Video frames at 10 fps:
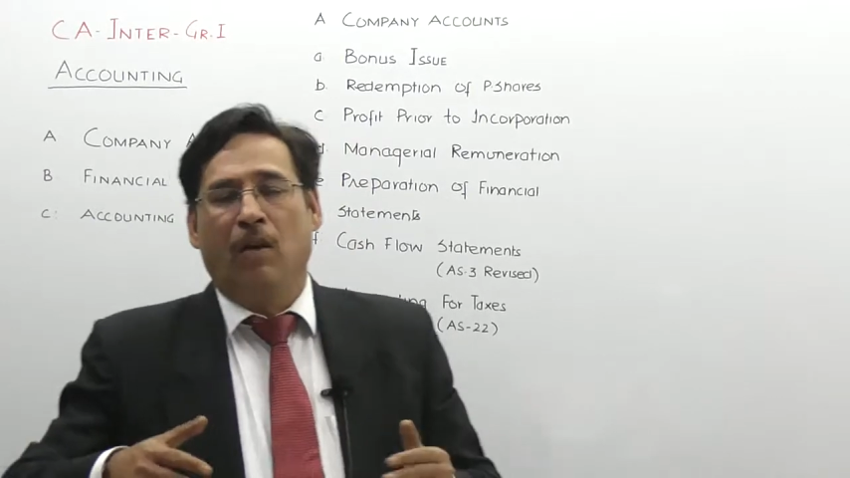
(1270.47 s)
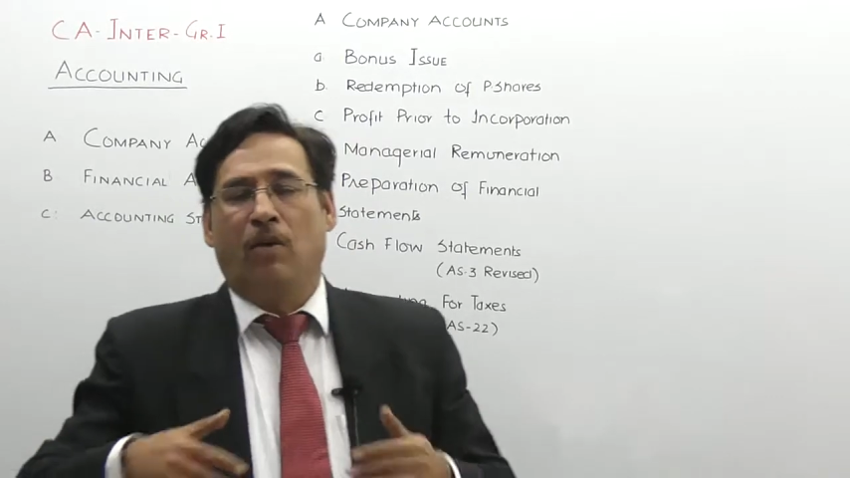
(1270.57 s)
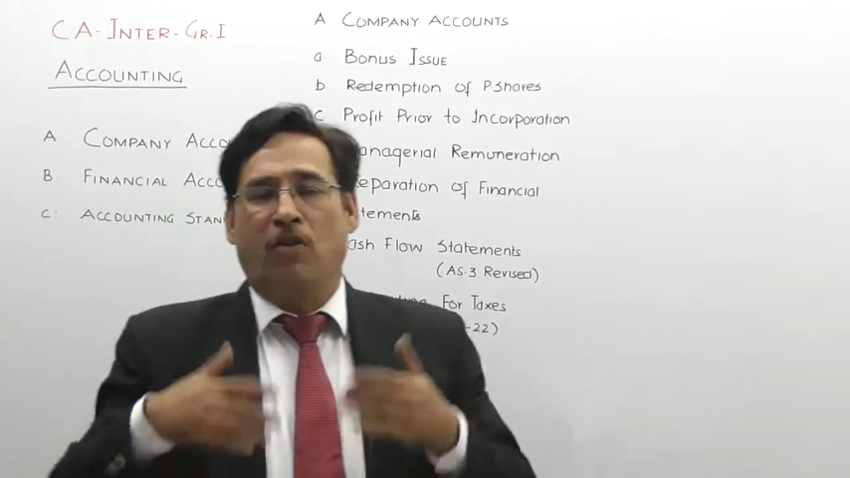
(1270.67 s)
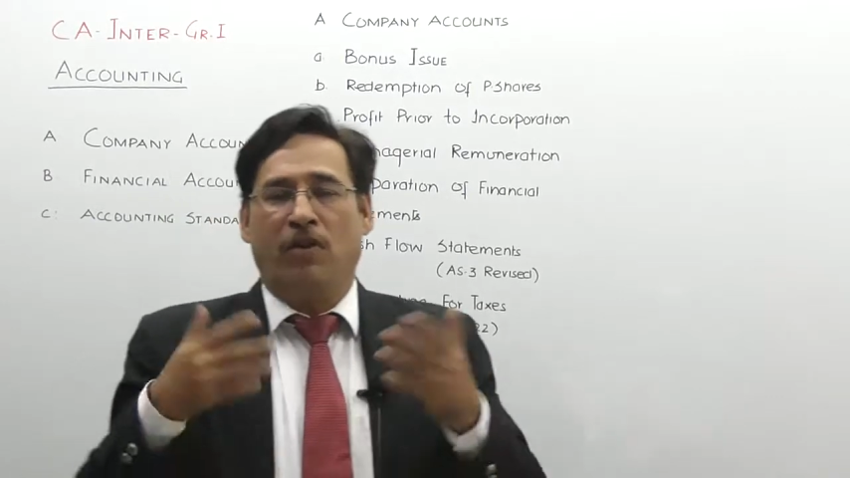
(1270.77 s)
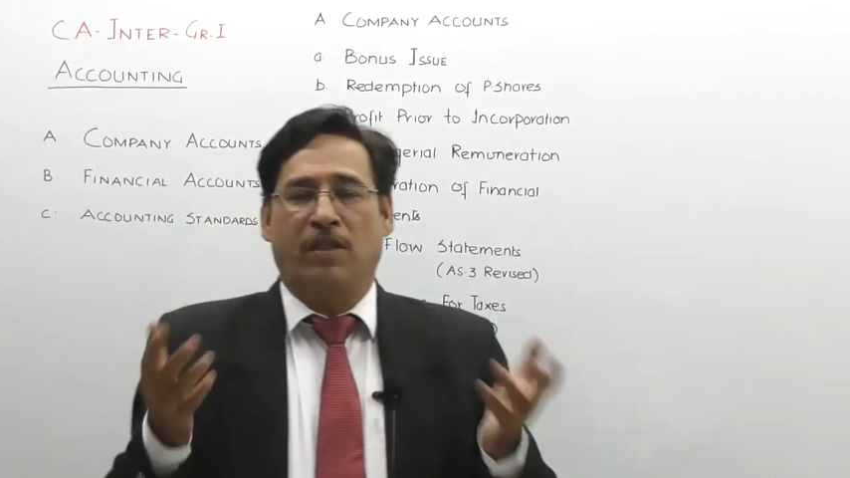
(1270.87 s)

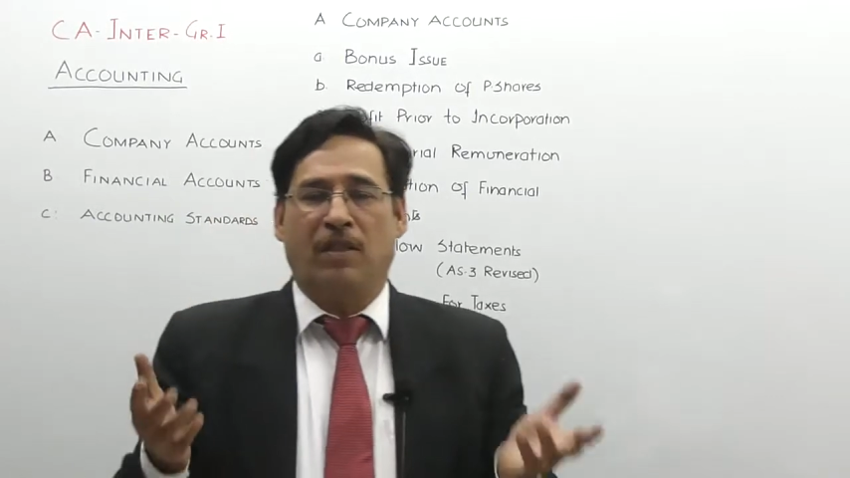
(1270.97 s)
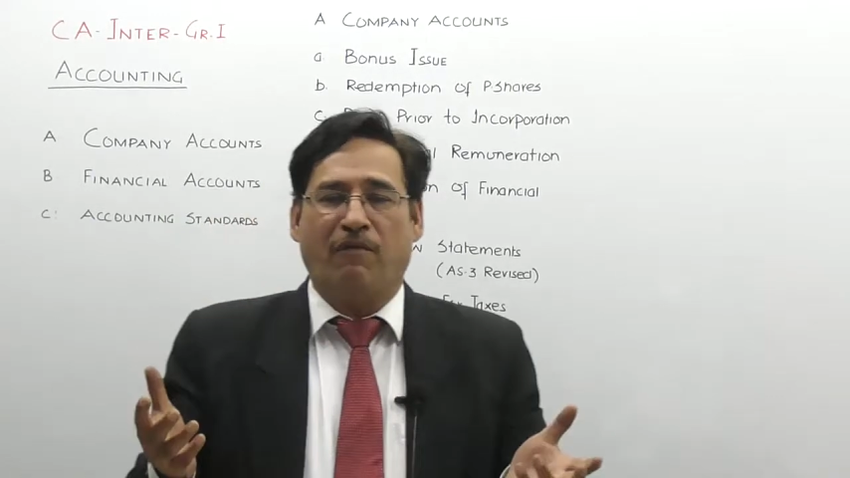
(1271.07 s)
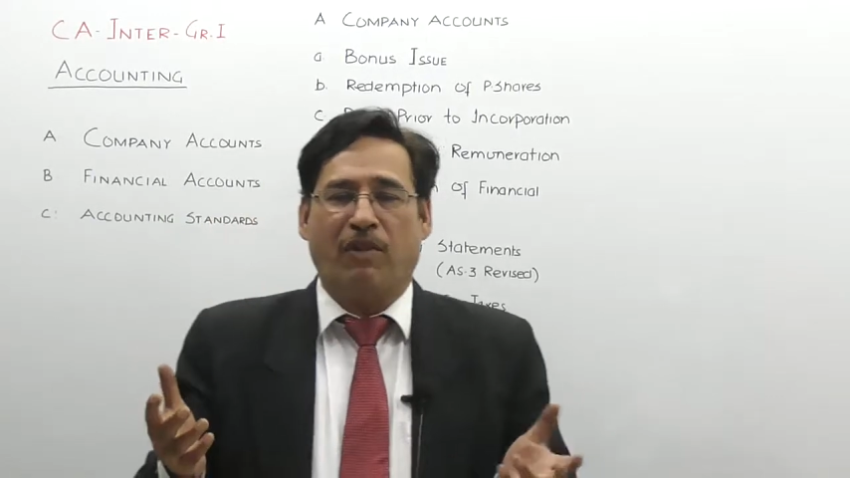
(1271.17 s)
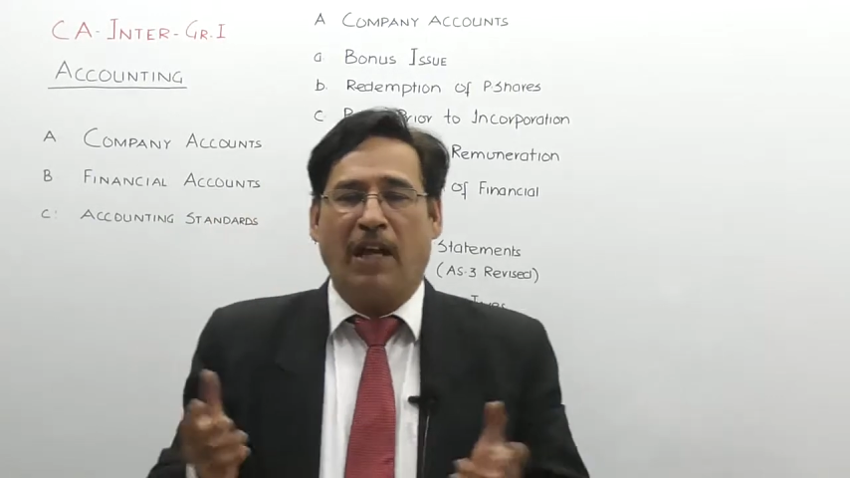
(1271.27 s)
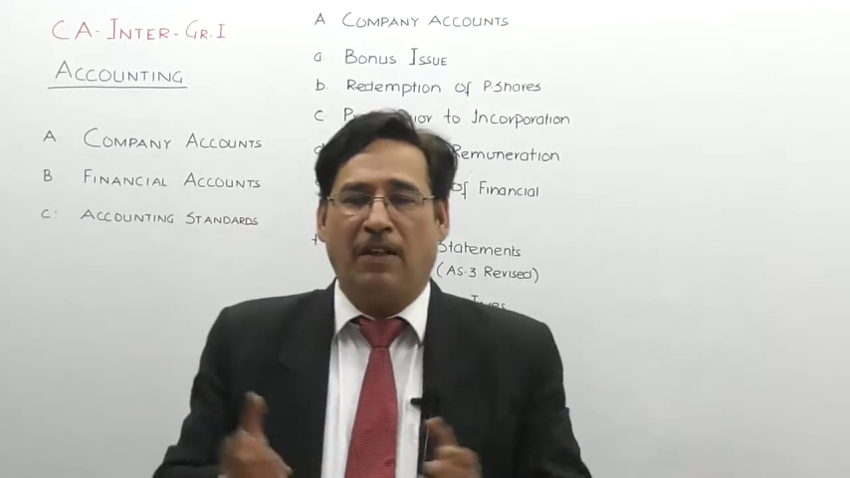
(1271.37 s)

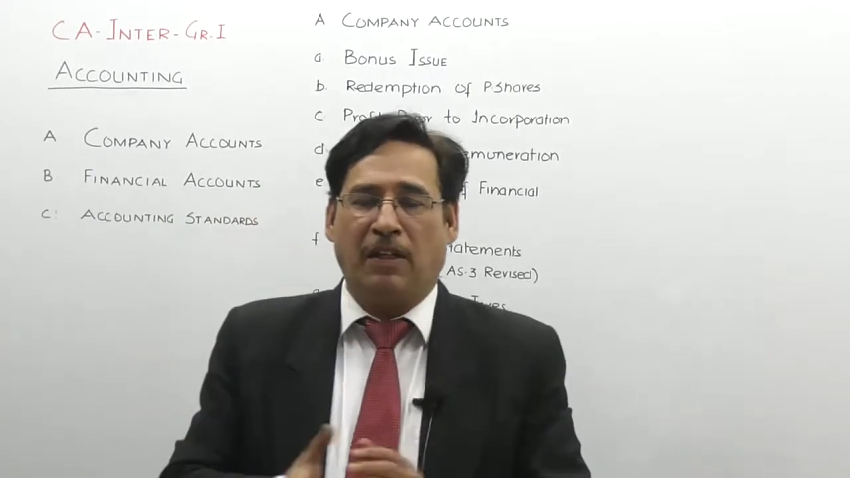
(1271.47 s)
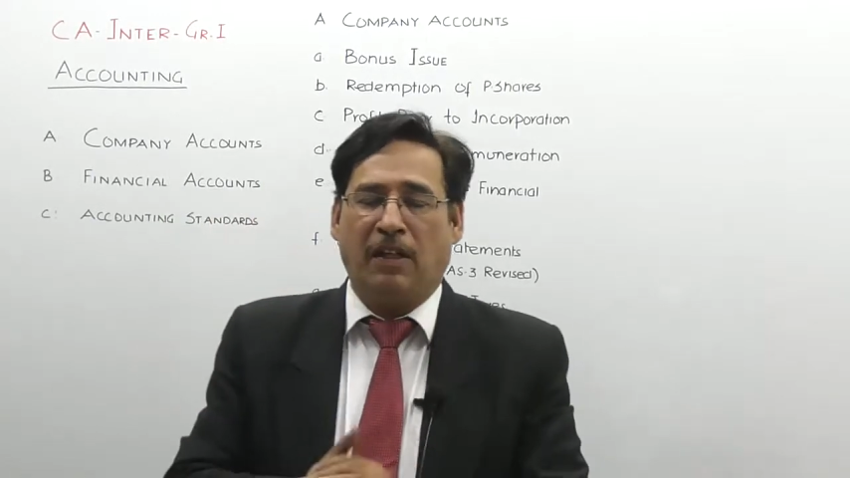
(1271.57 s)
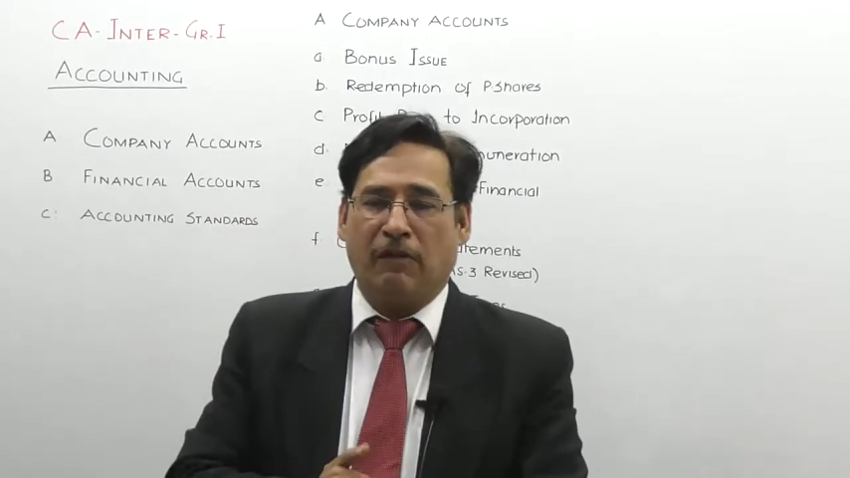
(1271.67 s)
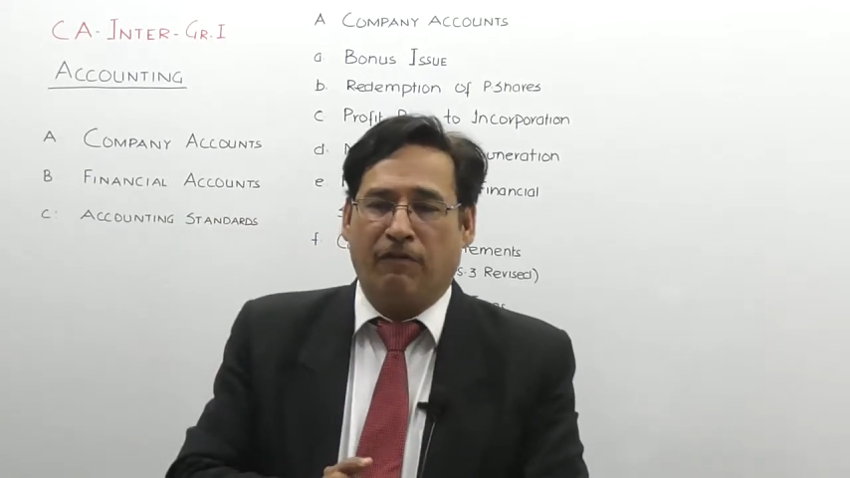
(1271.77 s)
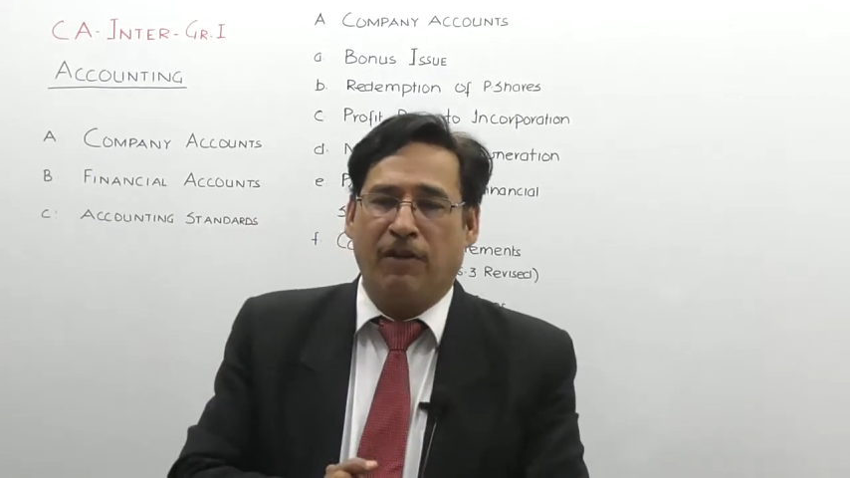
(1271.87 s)
concepts like
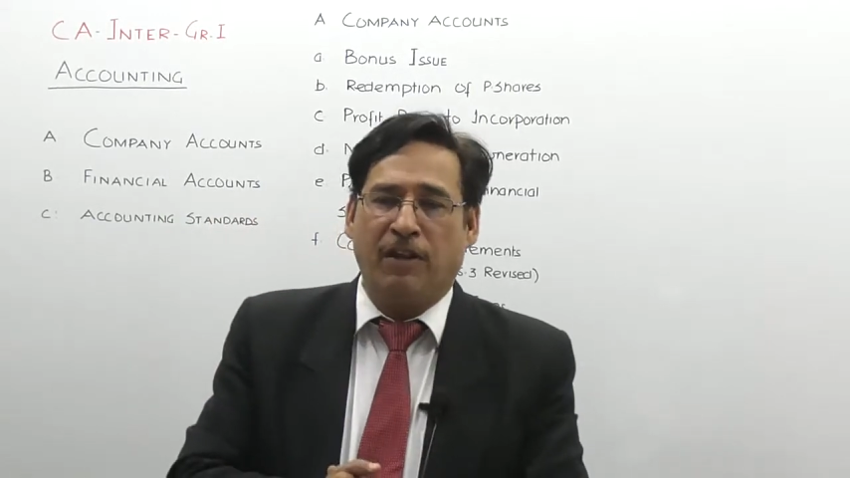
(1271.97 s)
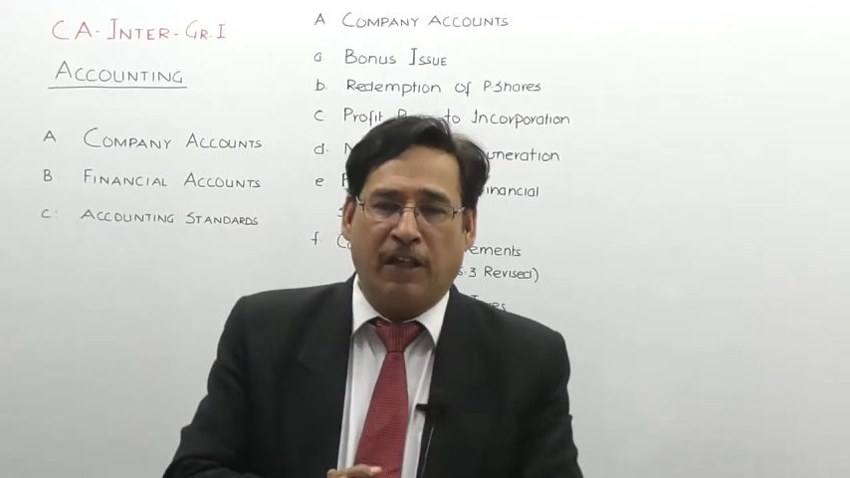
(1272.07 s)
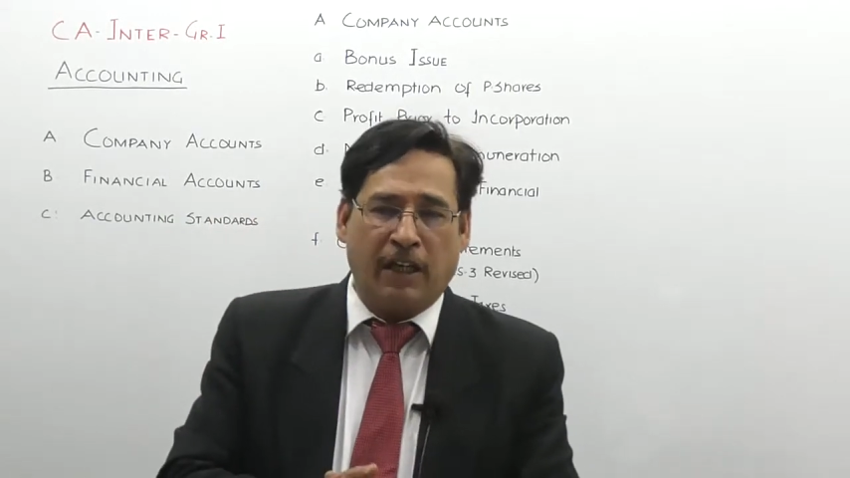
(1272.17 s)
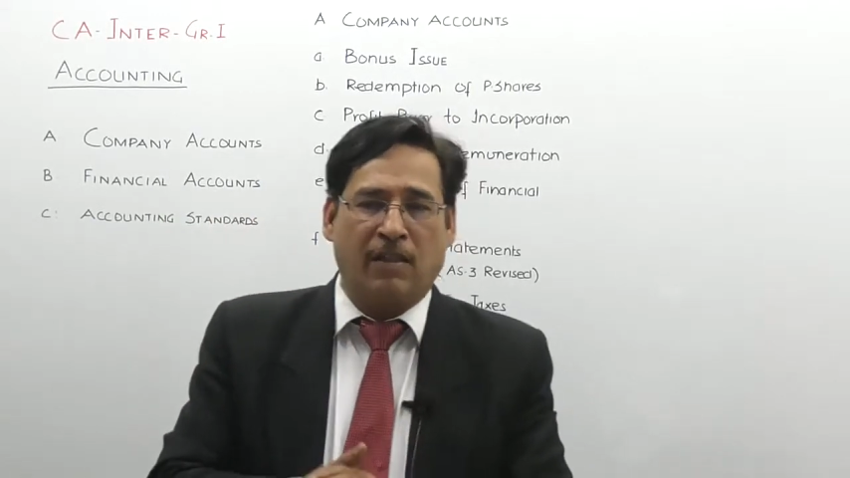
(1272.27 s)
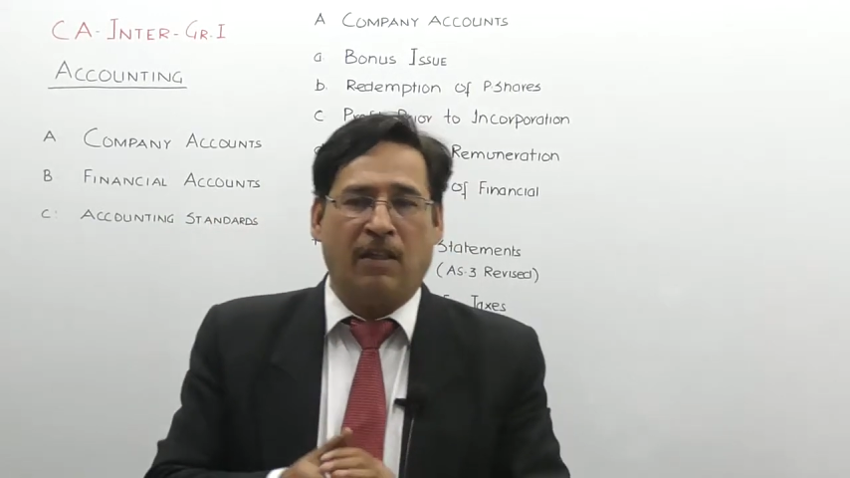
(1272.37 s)
deferred tax